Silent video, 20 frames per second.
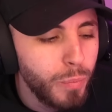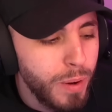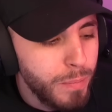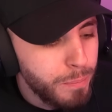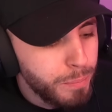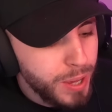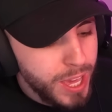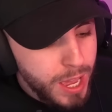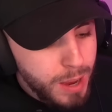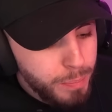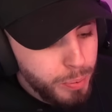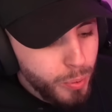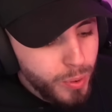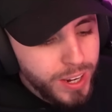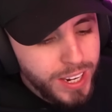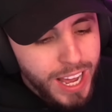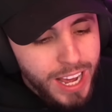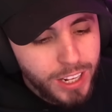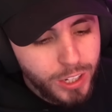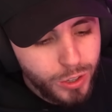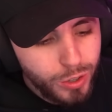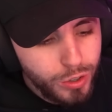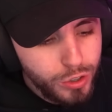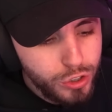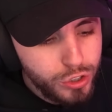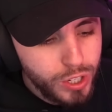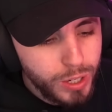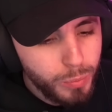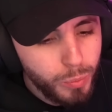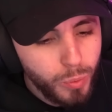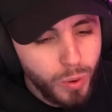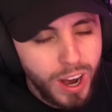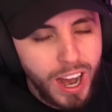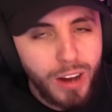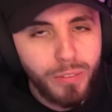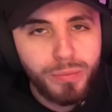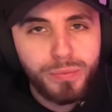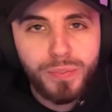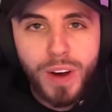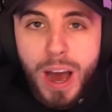when people in that country will
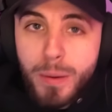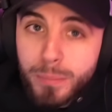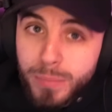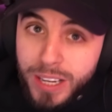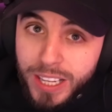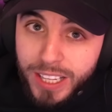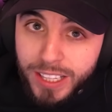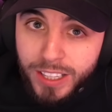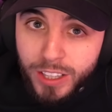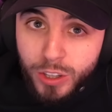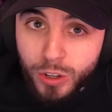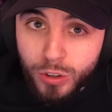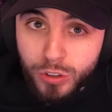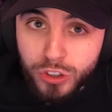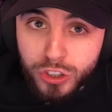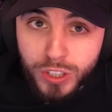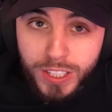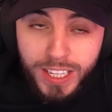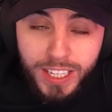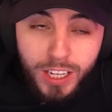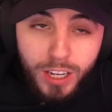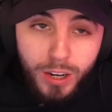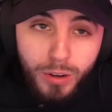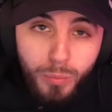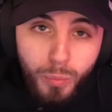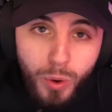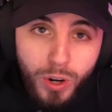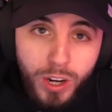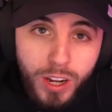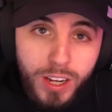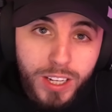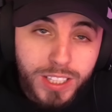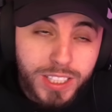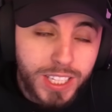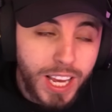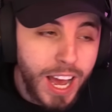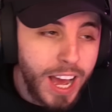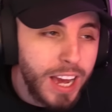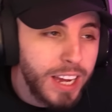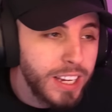have family in the country they're going to want to
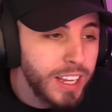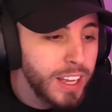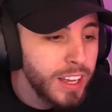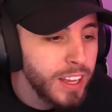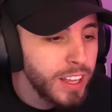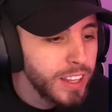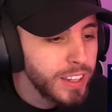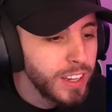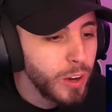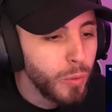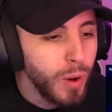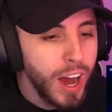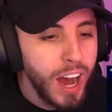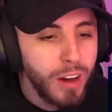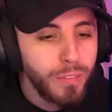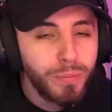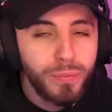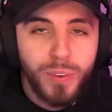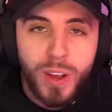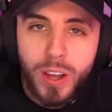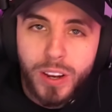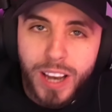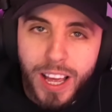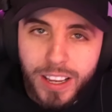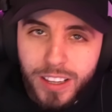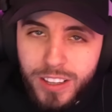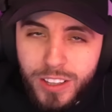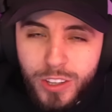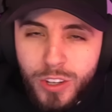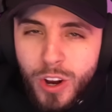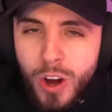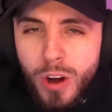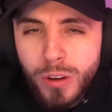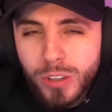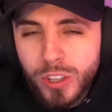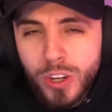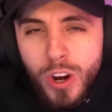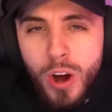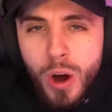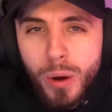attack? They'll have like you know
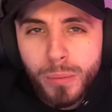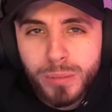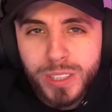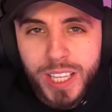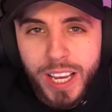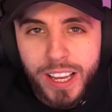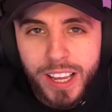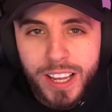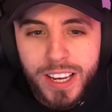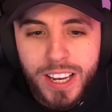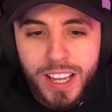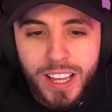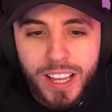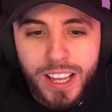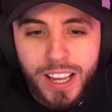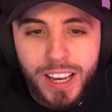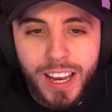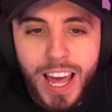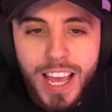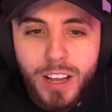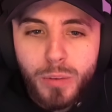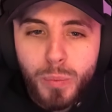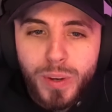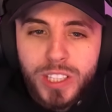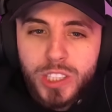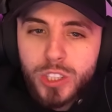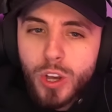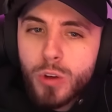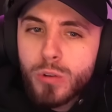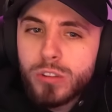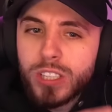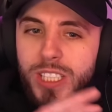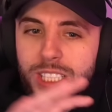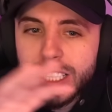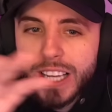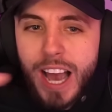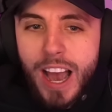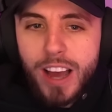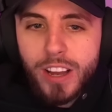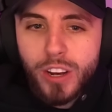you know what I'm saying? Like we're so
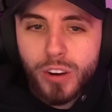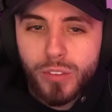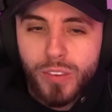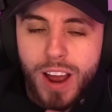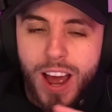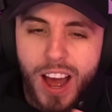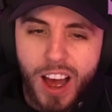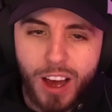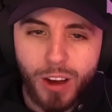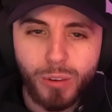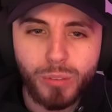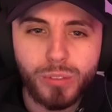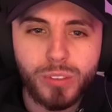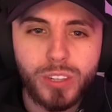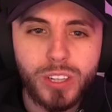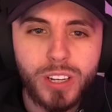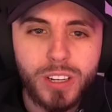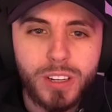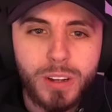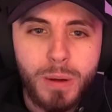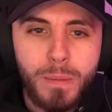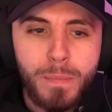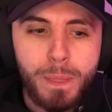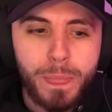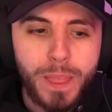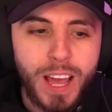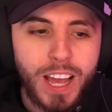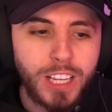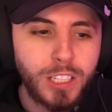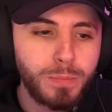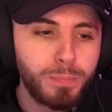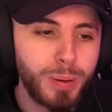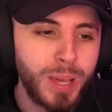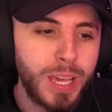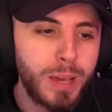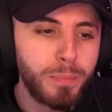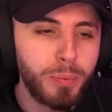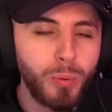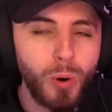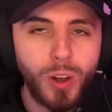scattered around as
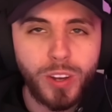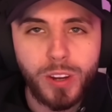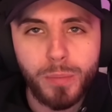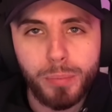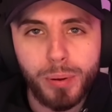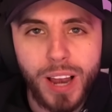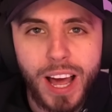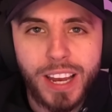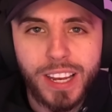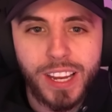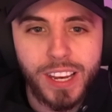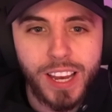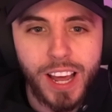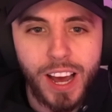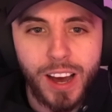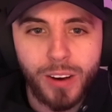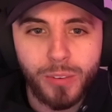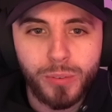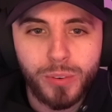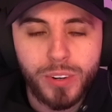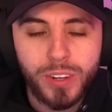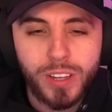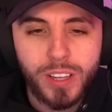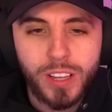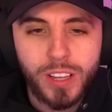people on the planet now.